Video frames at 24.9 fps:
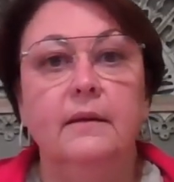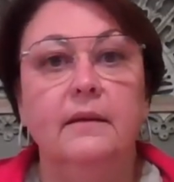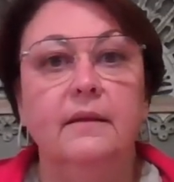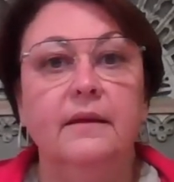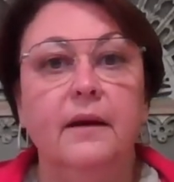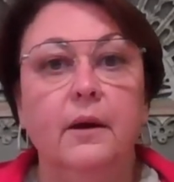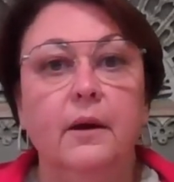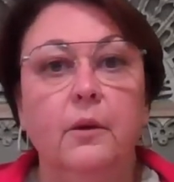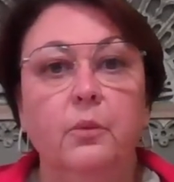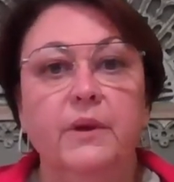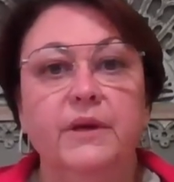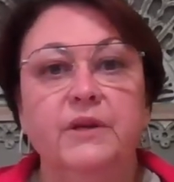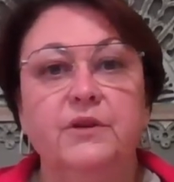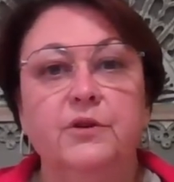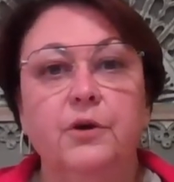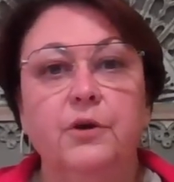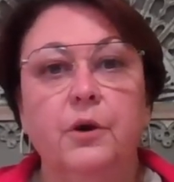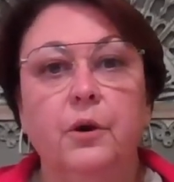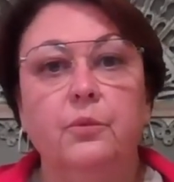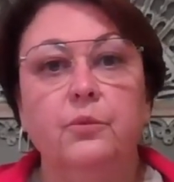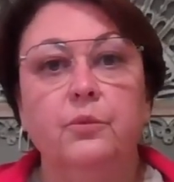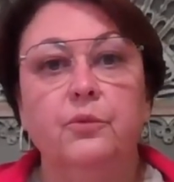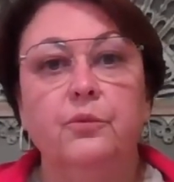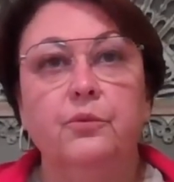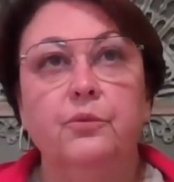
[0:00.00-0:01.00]
that we
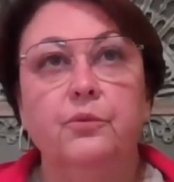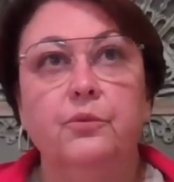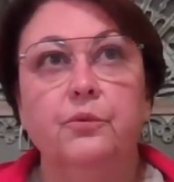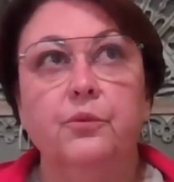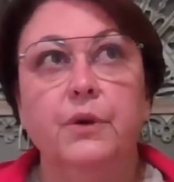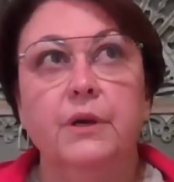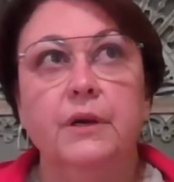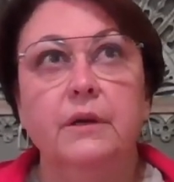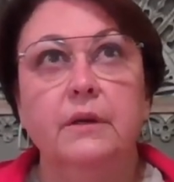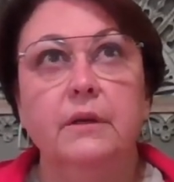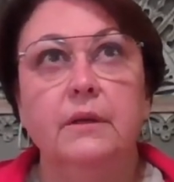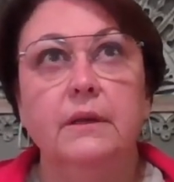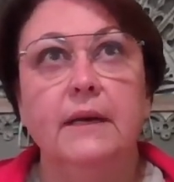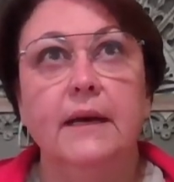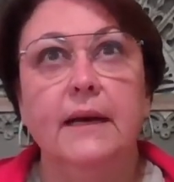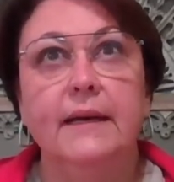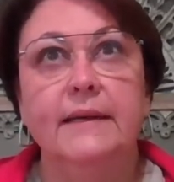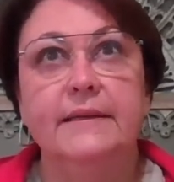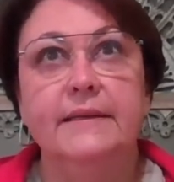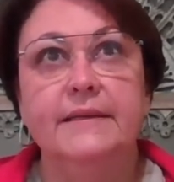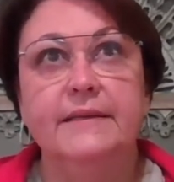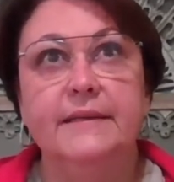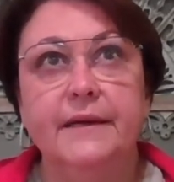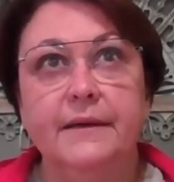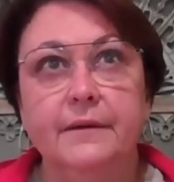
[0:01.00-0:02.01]
don't really
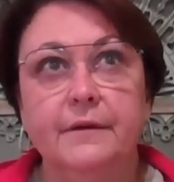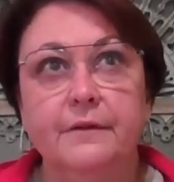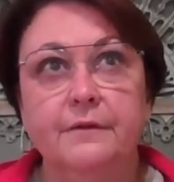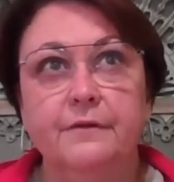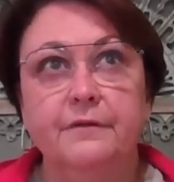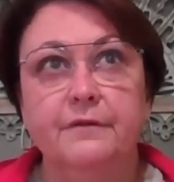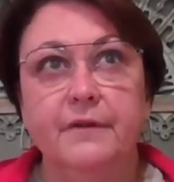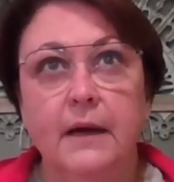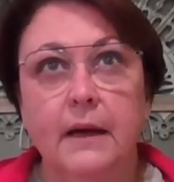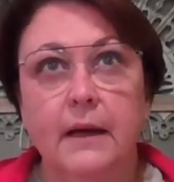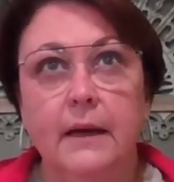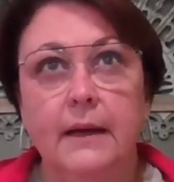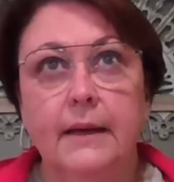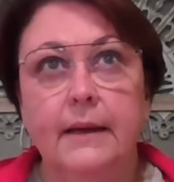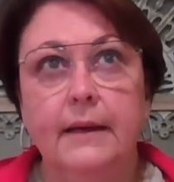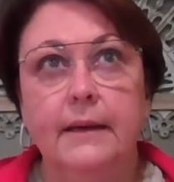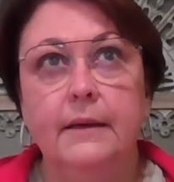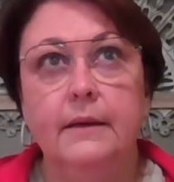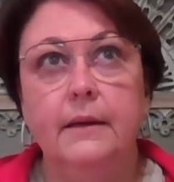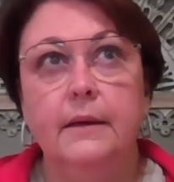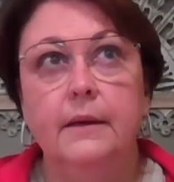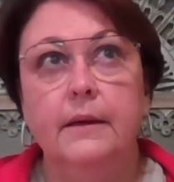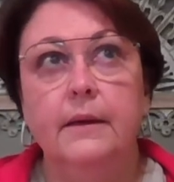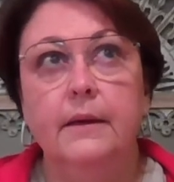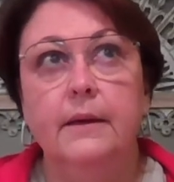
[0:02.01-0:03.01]
identify
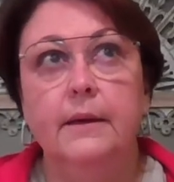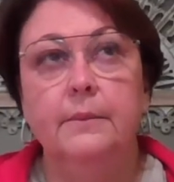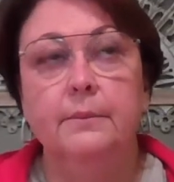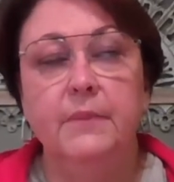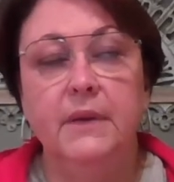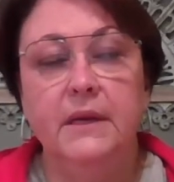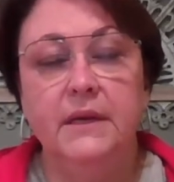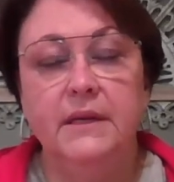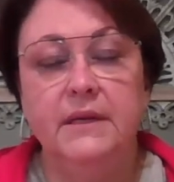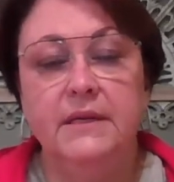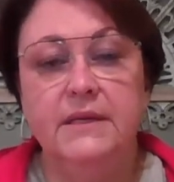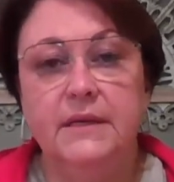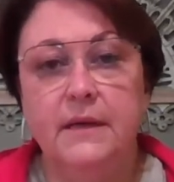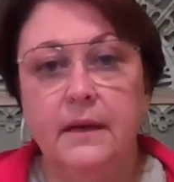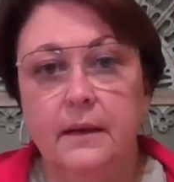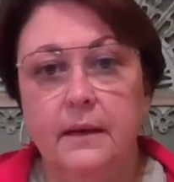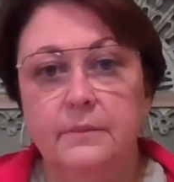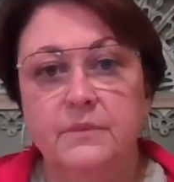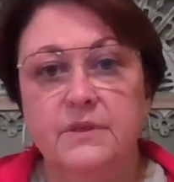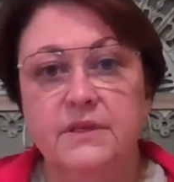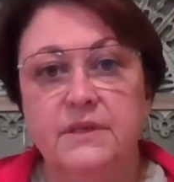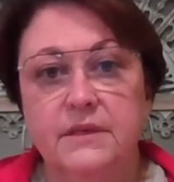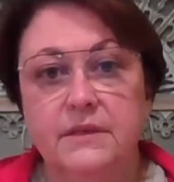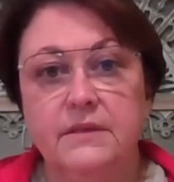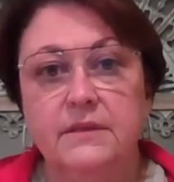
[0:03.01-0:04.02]
many
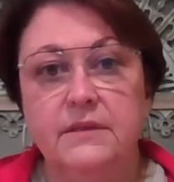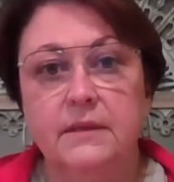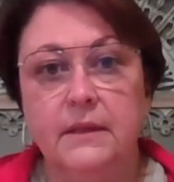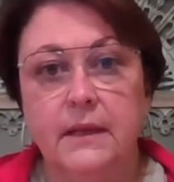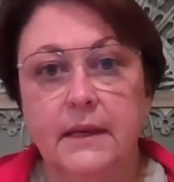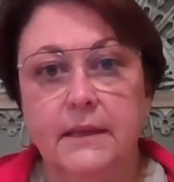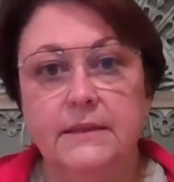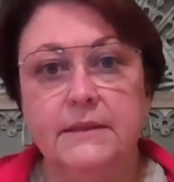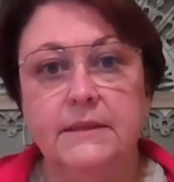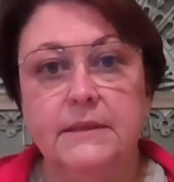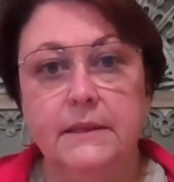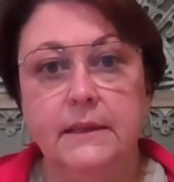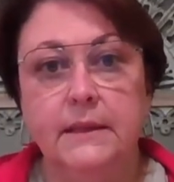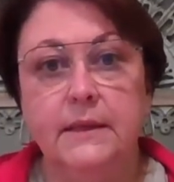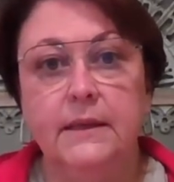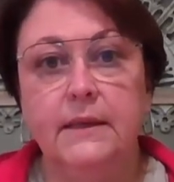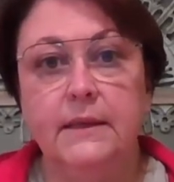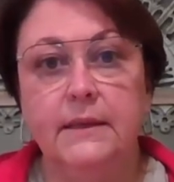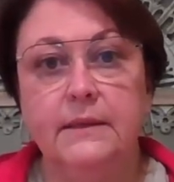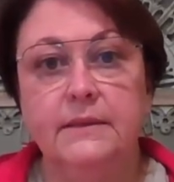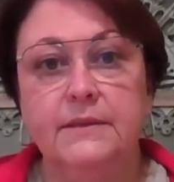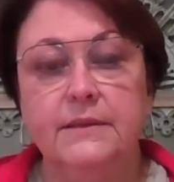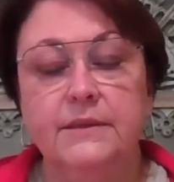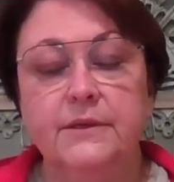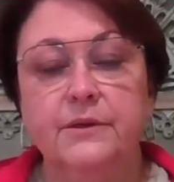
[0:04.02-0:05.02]
times
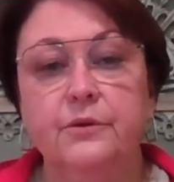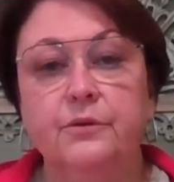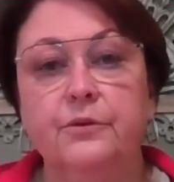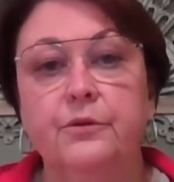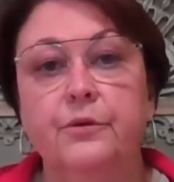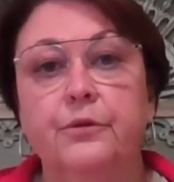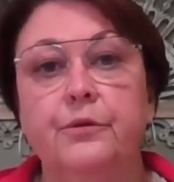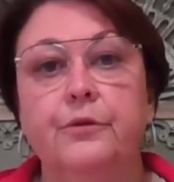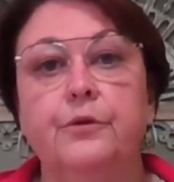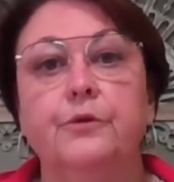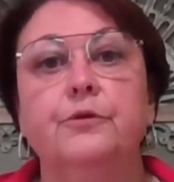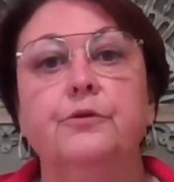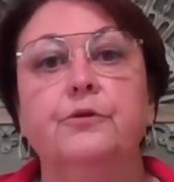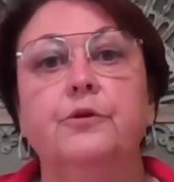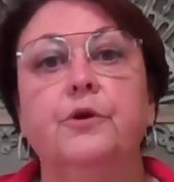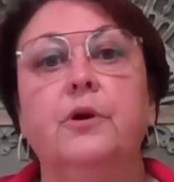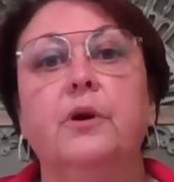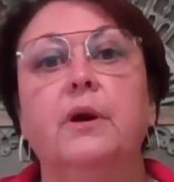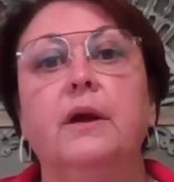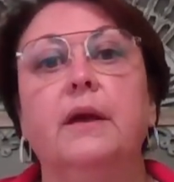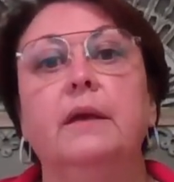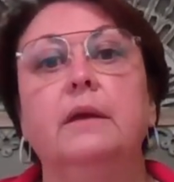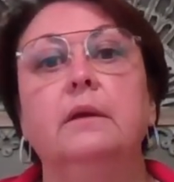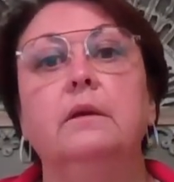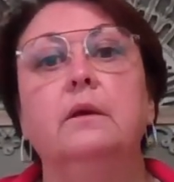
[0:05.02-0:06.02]
dyslexia until the third
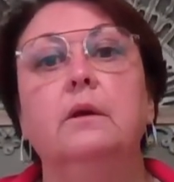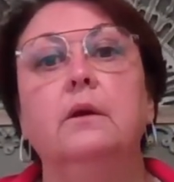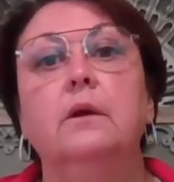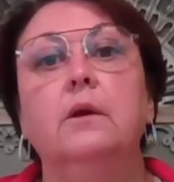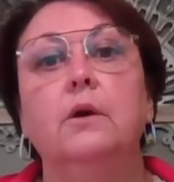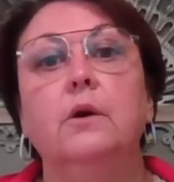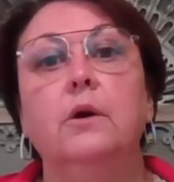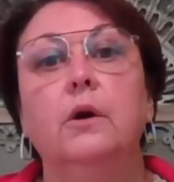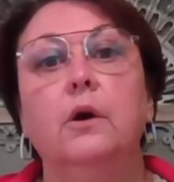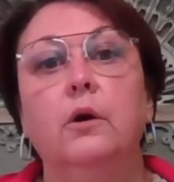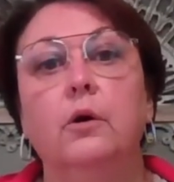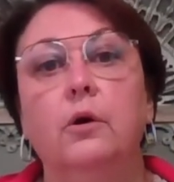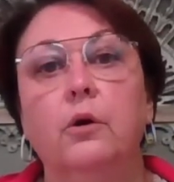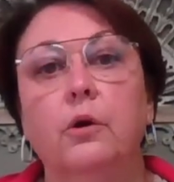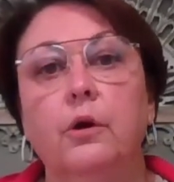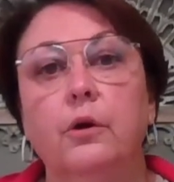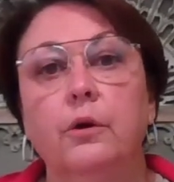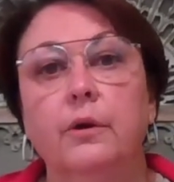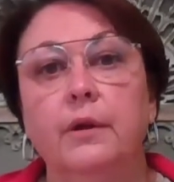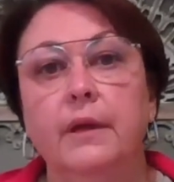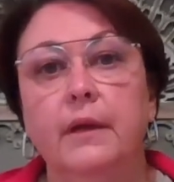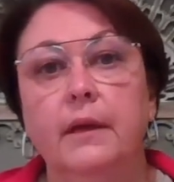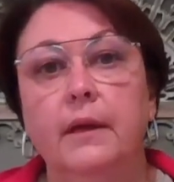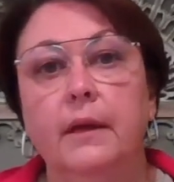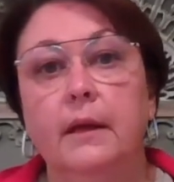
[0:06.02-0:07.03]
grade
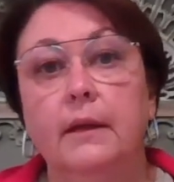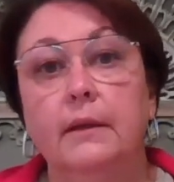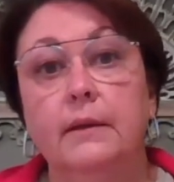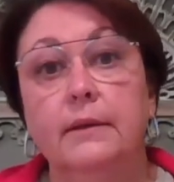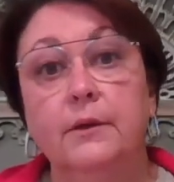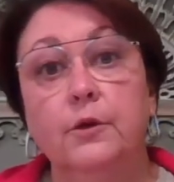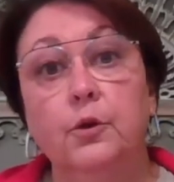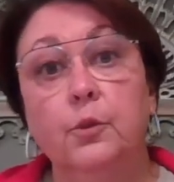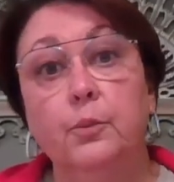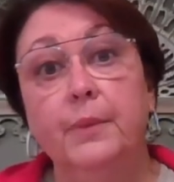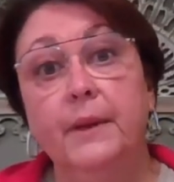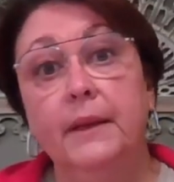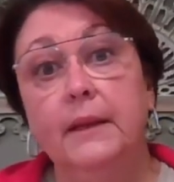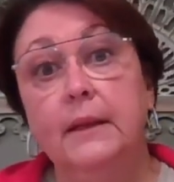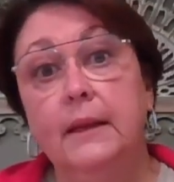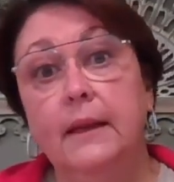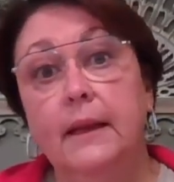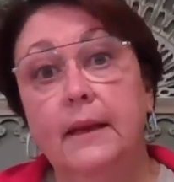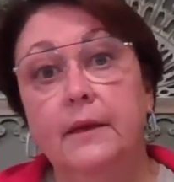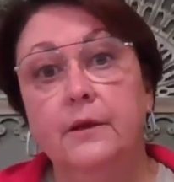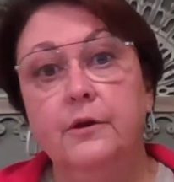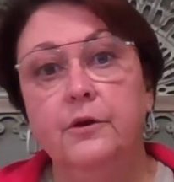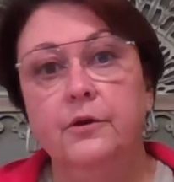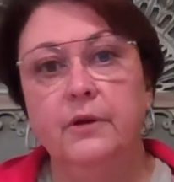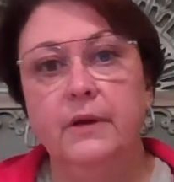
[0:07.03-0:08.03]
or a little bit
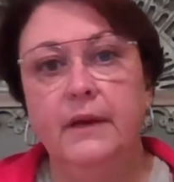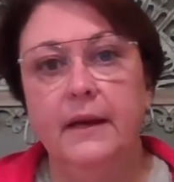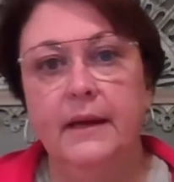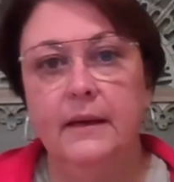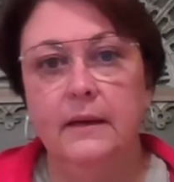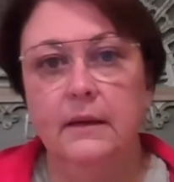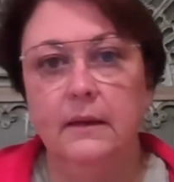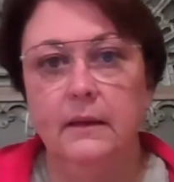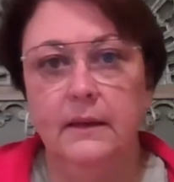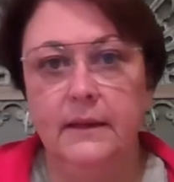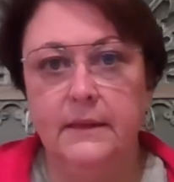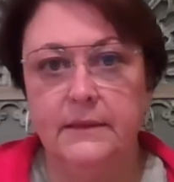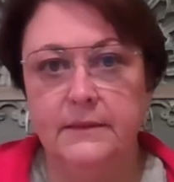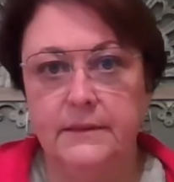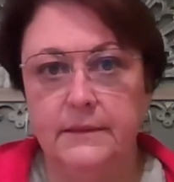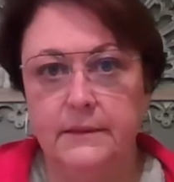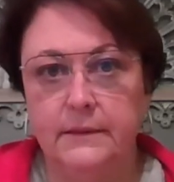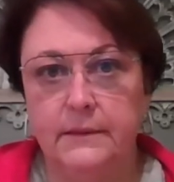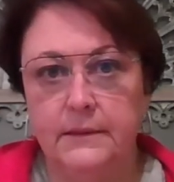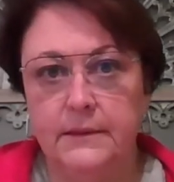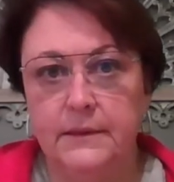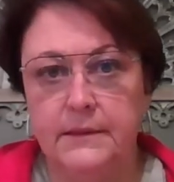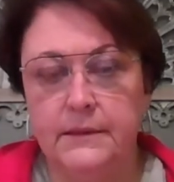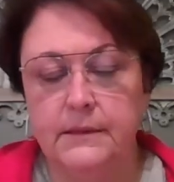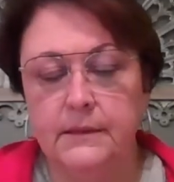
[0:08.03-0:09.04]
later in
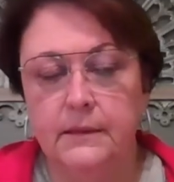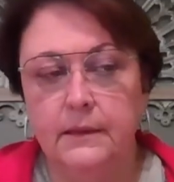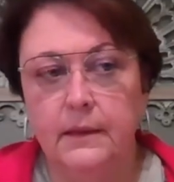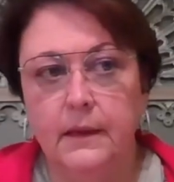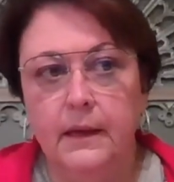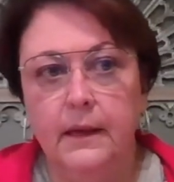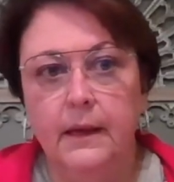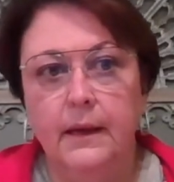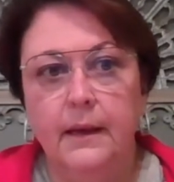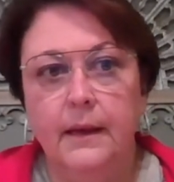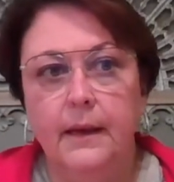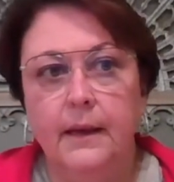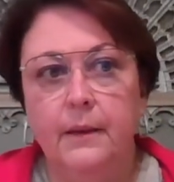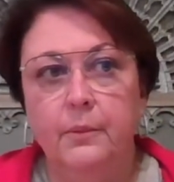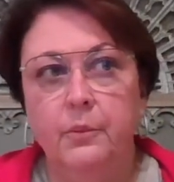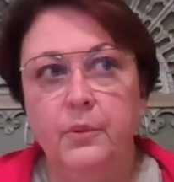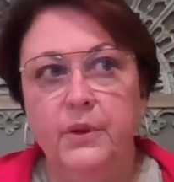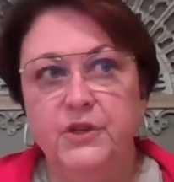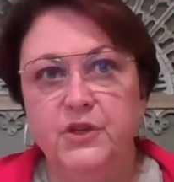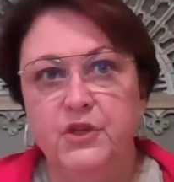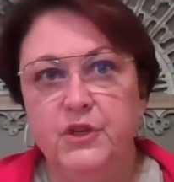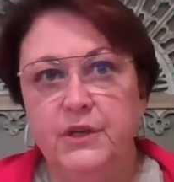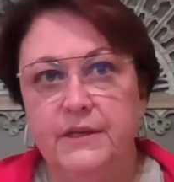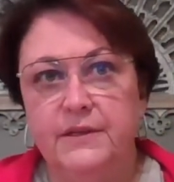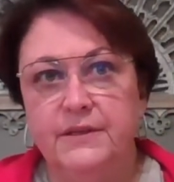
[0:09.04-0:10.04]
adolescence,
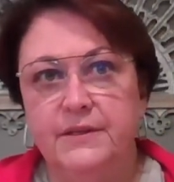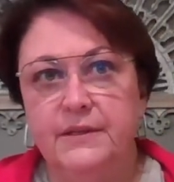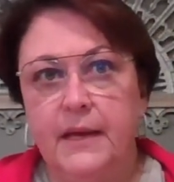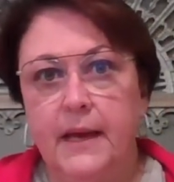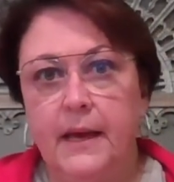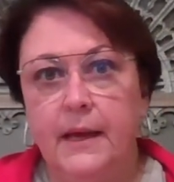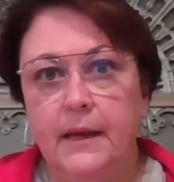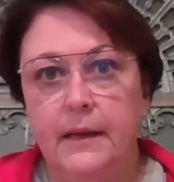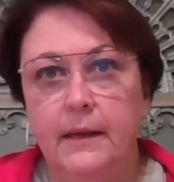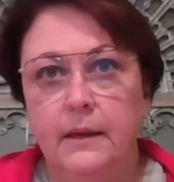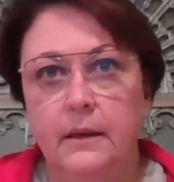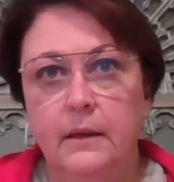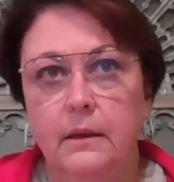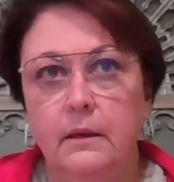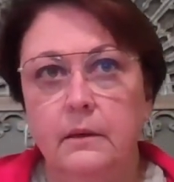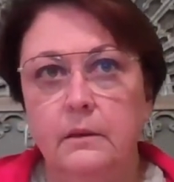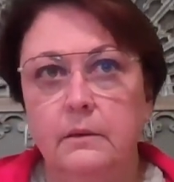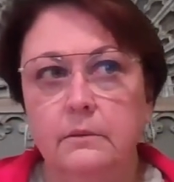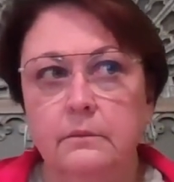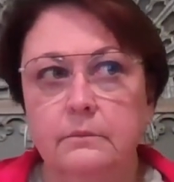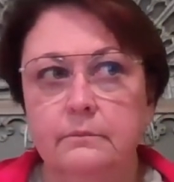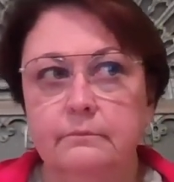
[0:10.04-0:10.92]
which is a